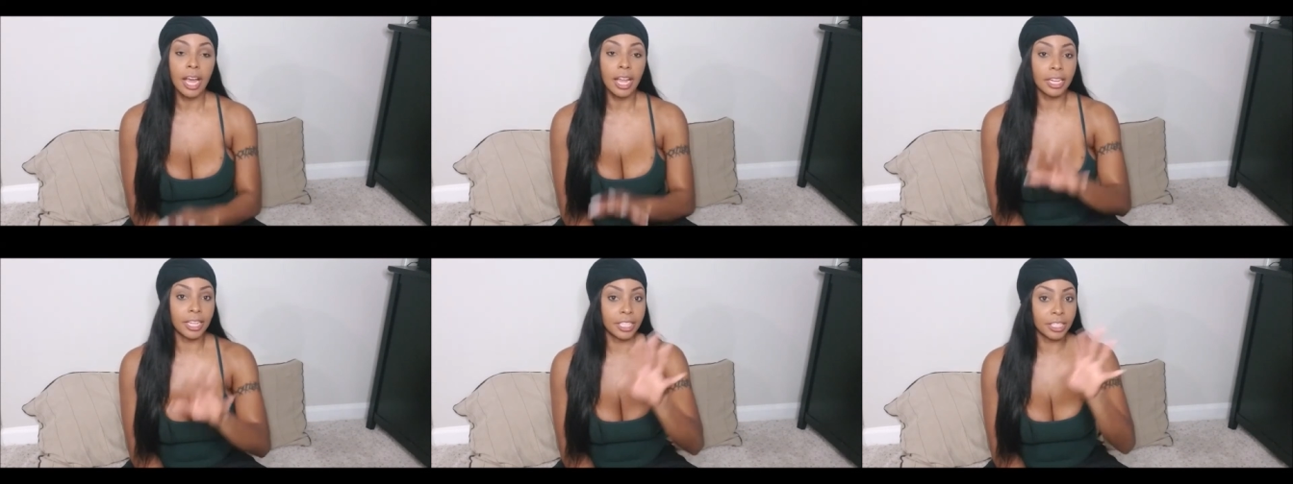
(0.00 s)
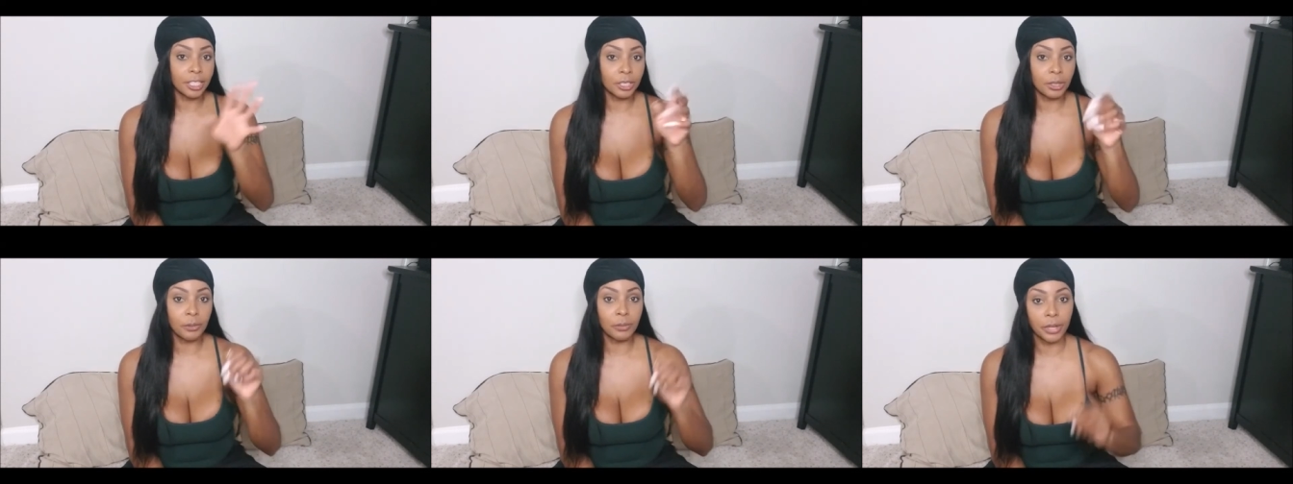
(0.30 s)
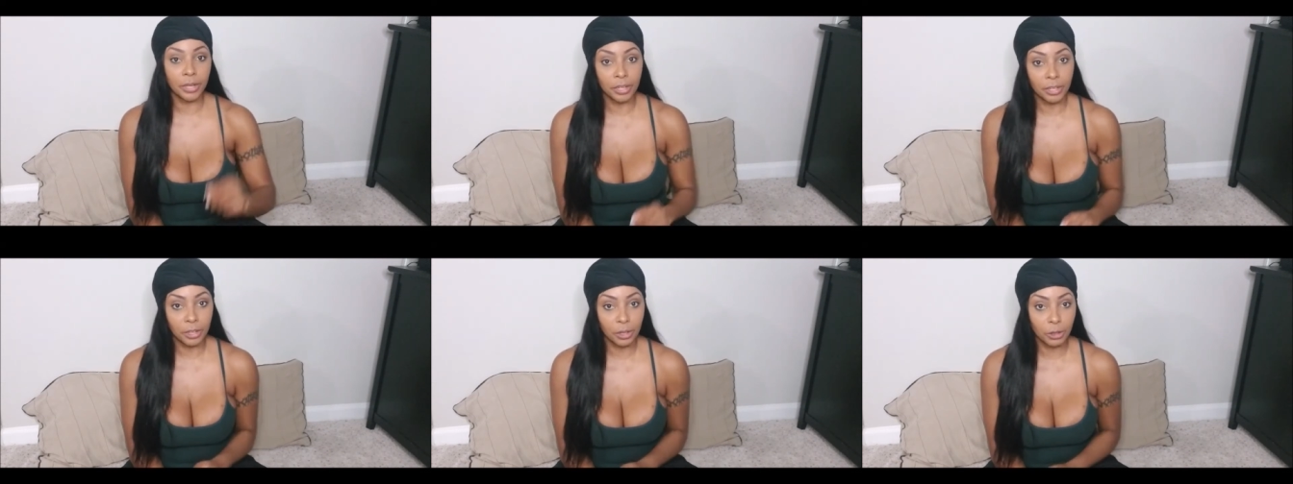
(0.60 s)
this is gonna
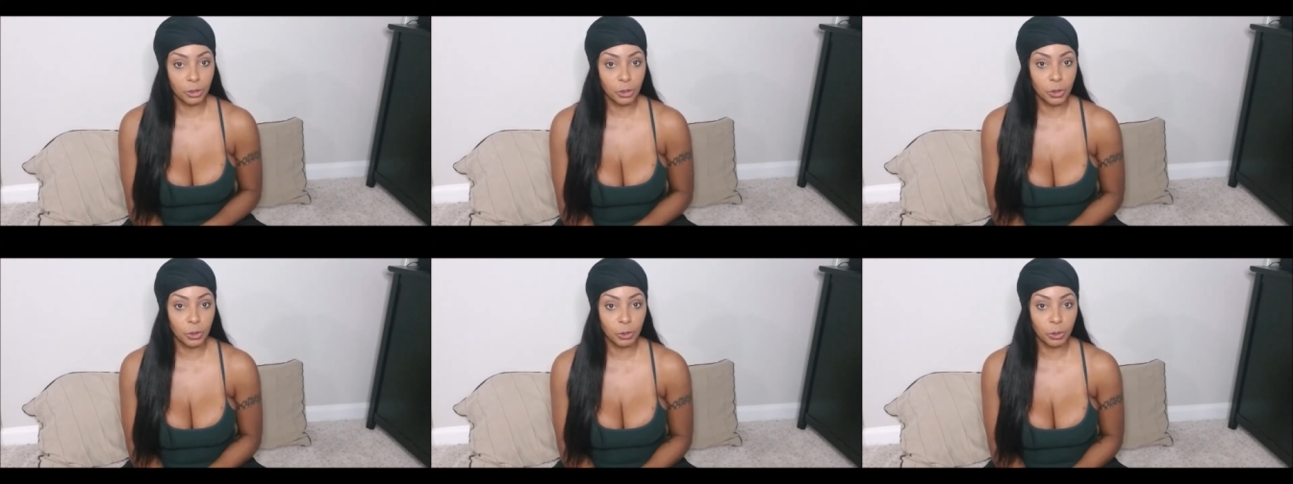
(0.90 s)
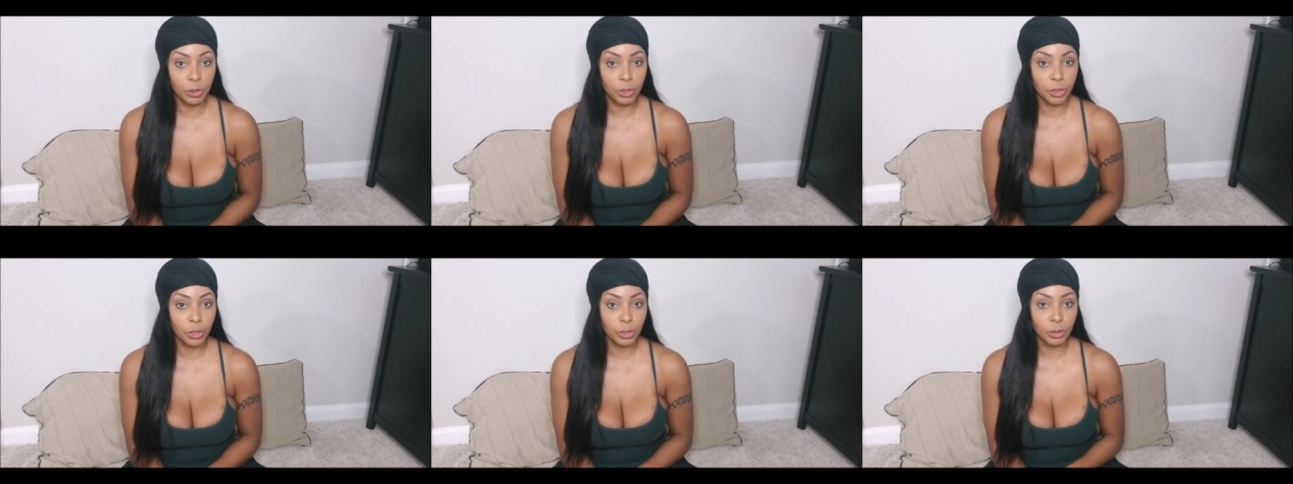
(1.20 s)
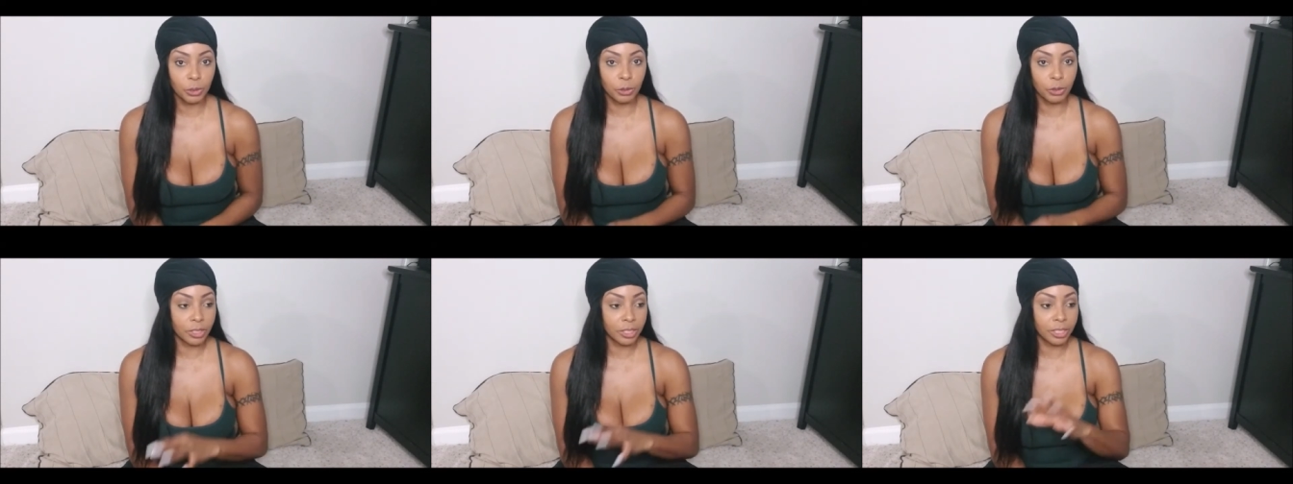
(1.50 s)
be another story
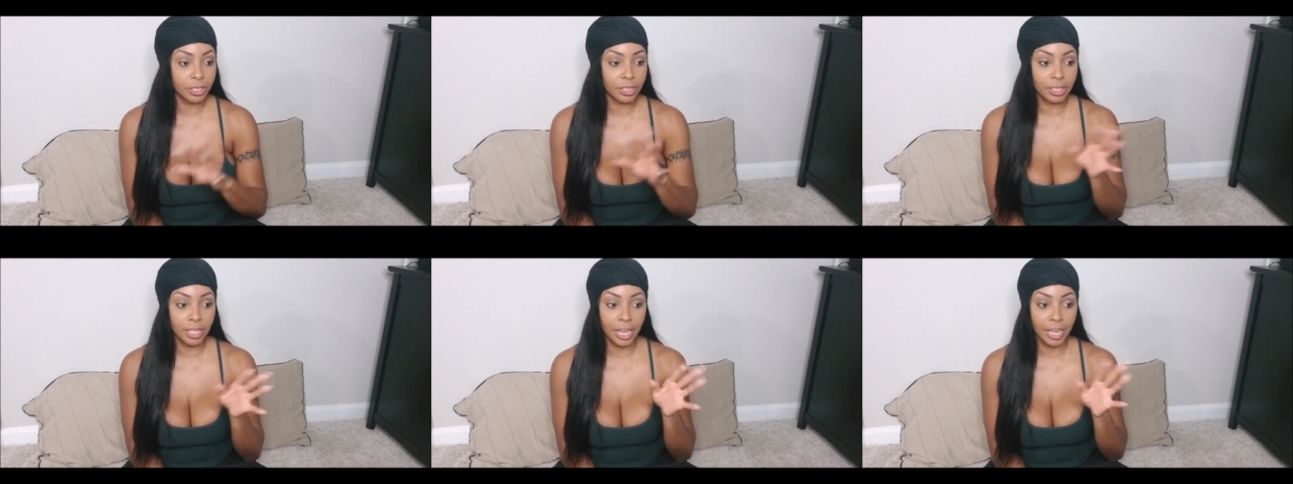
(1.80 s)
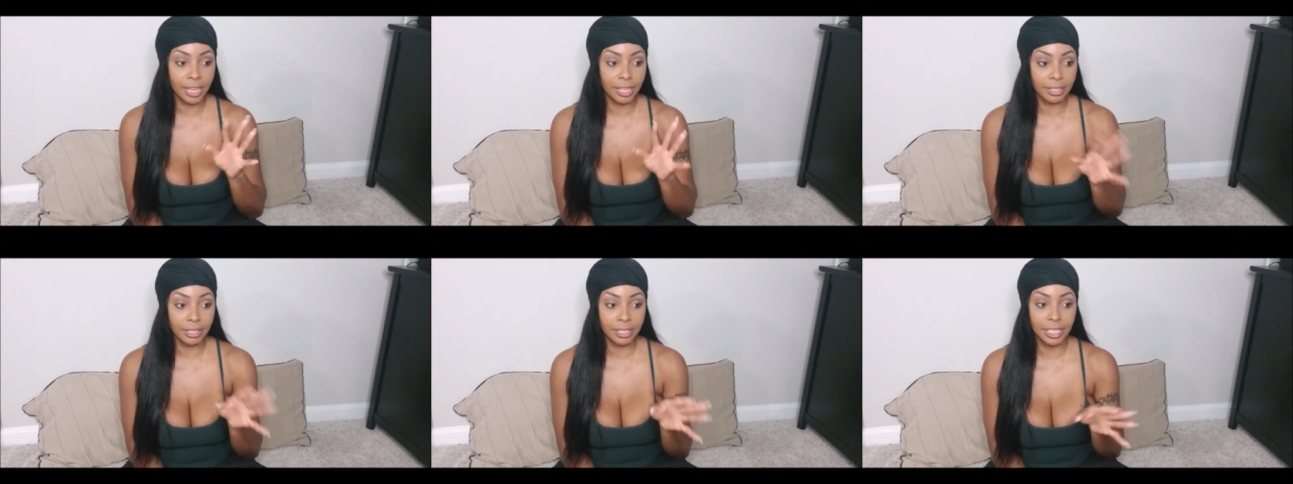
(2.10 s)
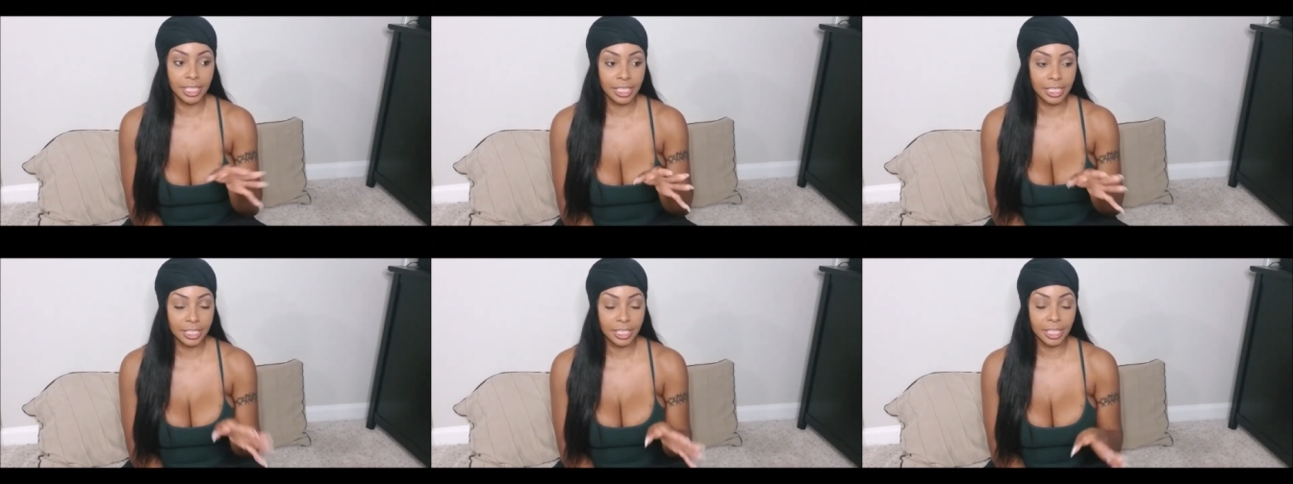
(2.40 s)
too, because it's like
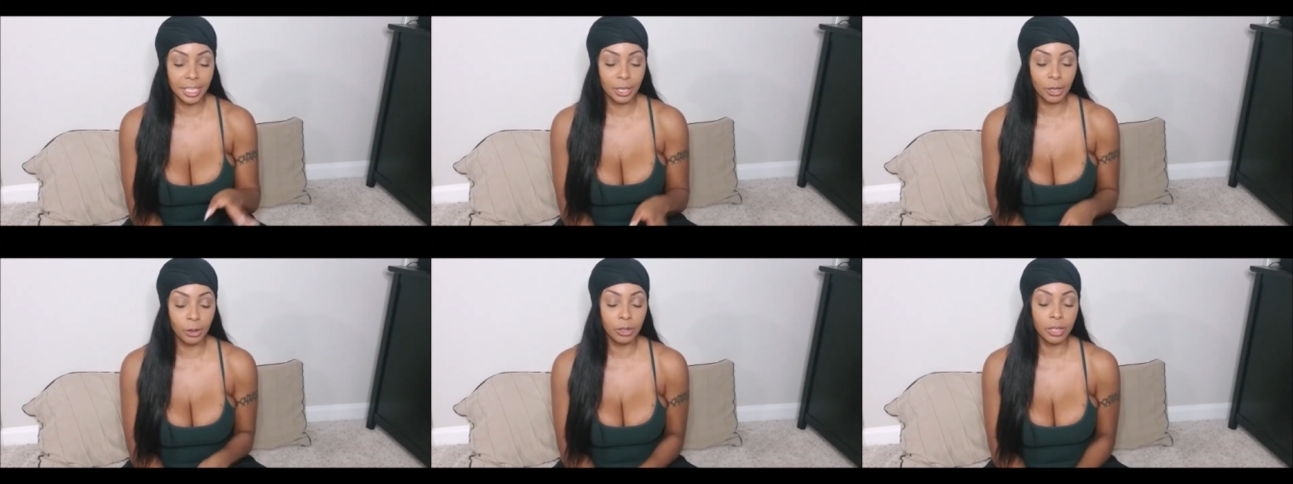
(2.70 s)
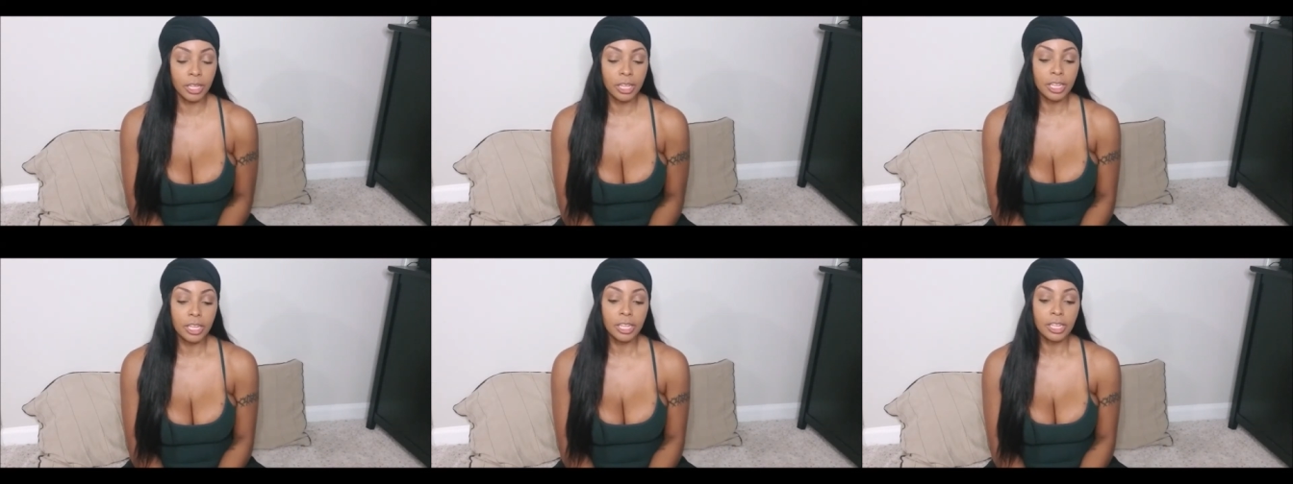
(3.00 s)
detailed.